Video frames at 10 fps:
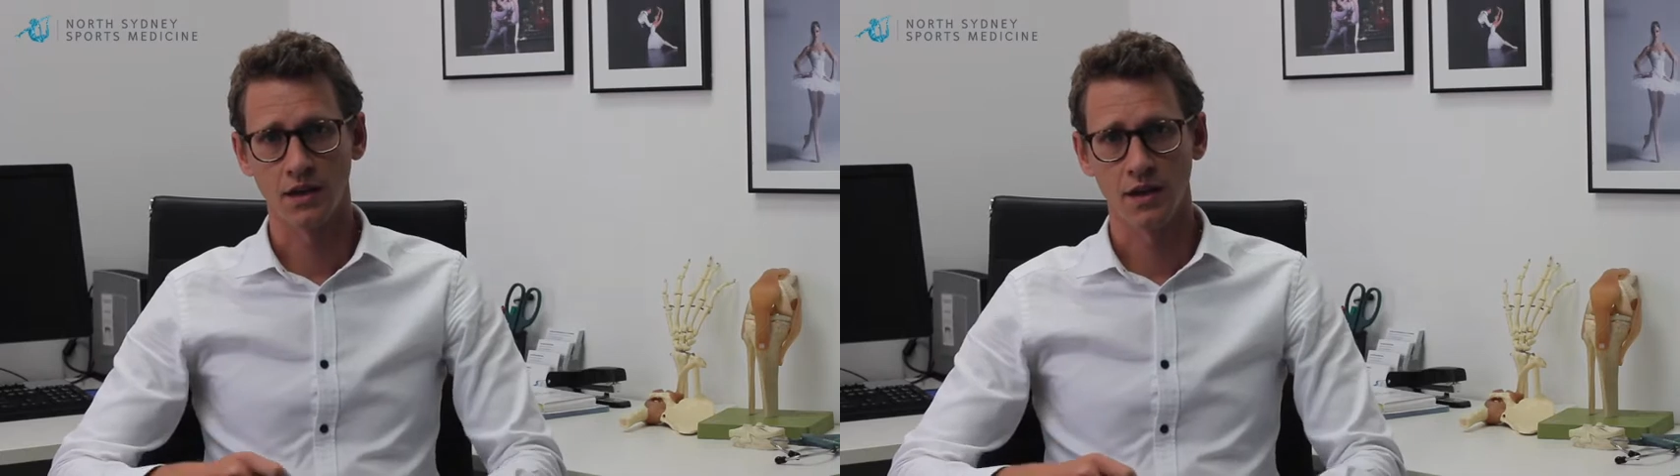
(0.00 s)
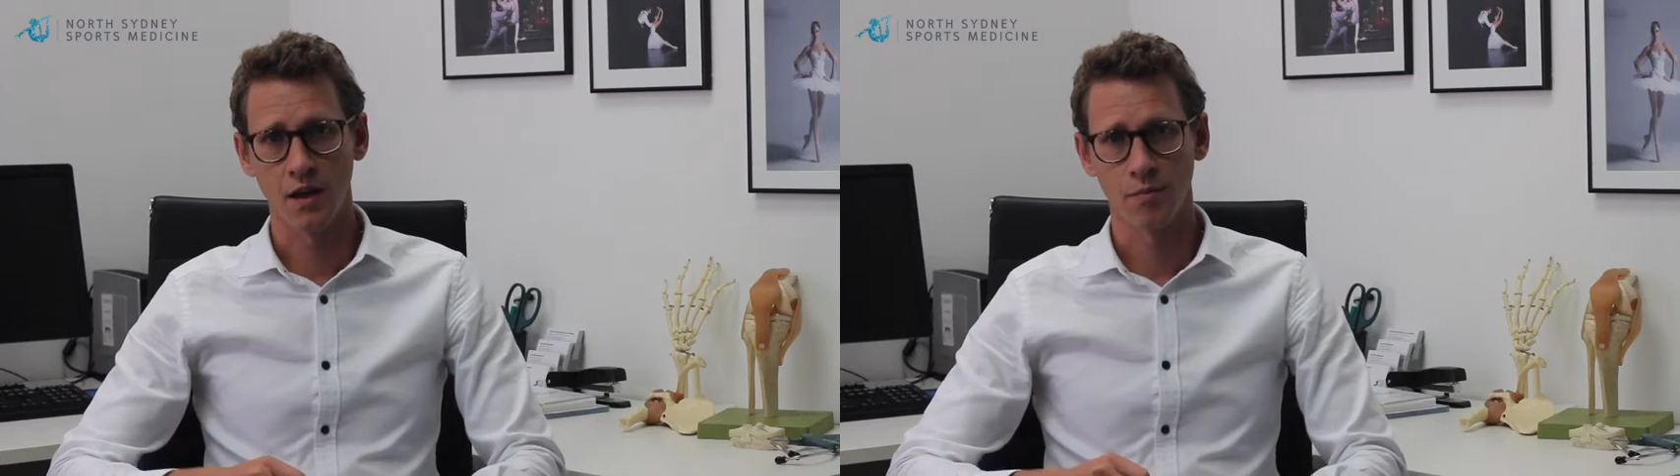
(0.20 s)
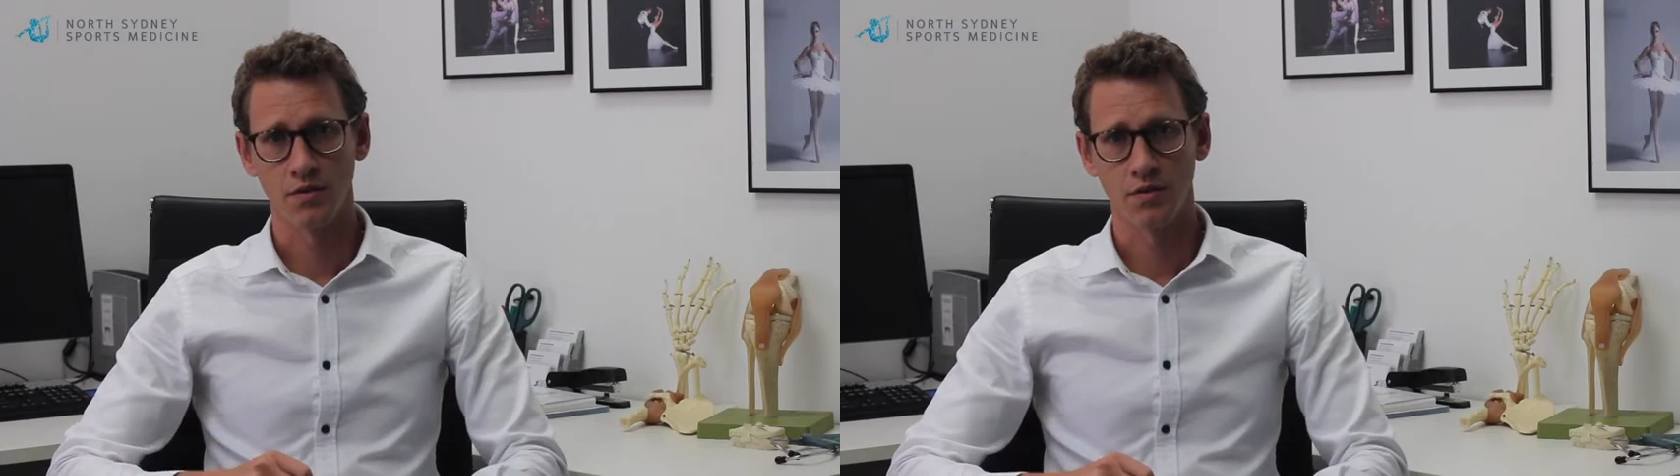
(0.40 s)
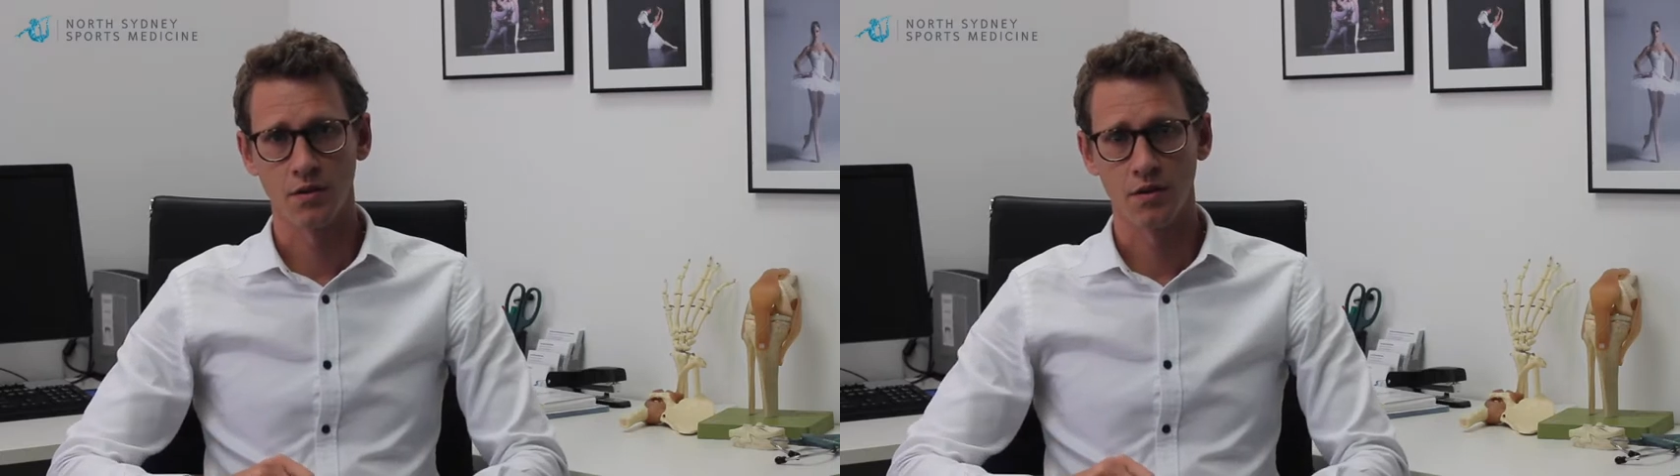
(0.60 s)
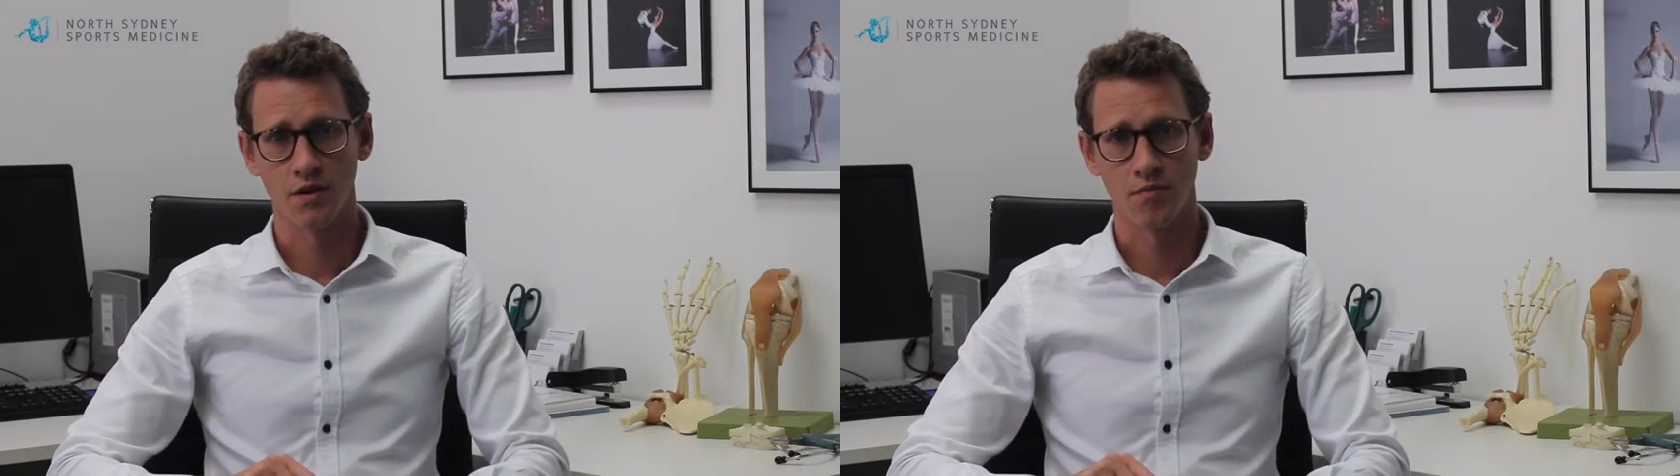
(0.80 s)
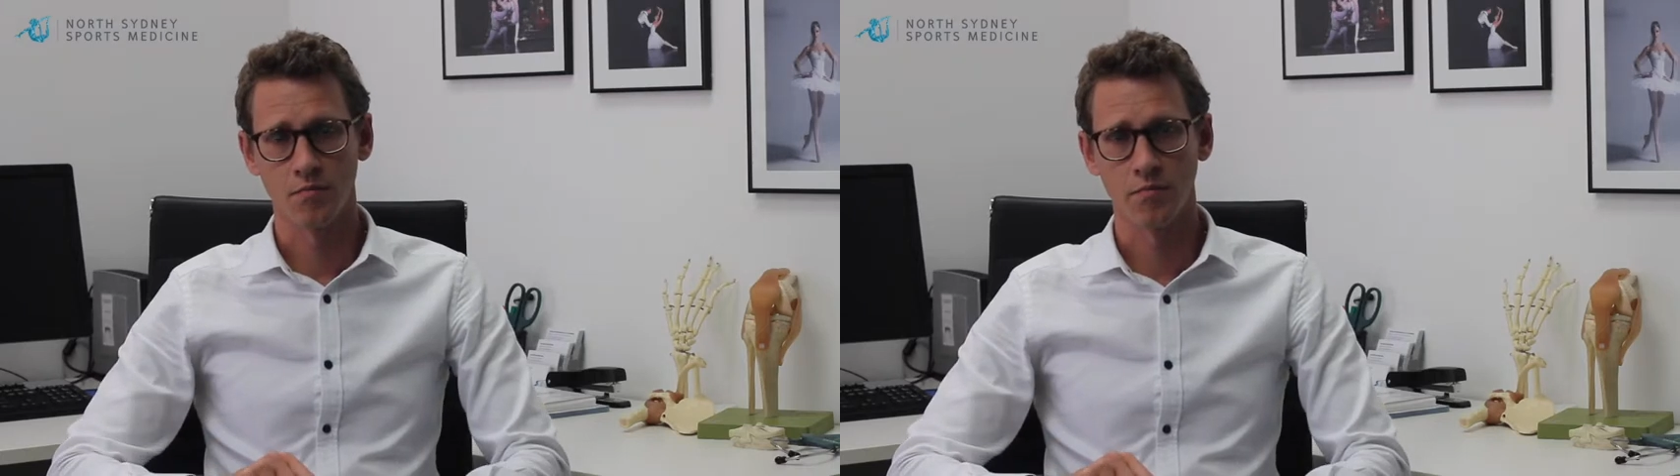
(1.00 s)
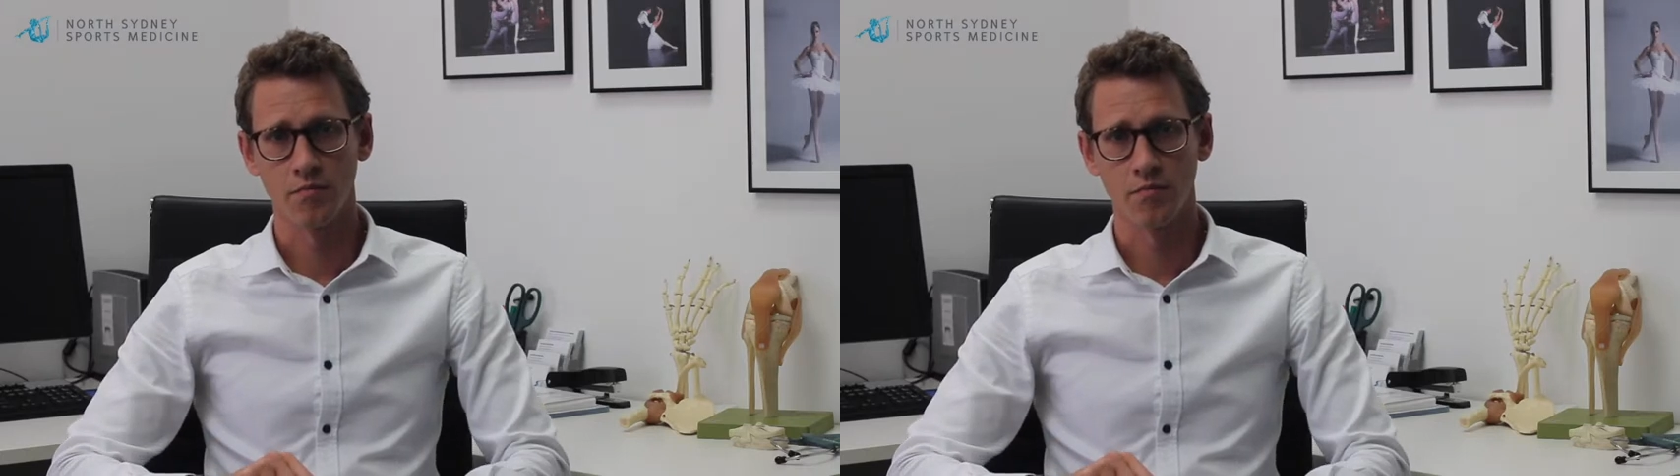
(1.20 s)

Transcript: can happen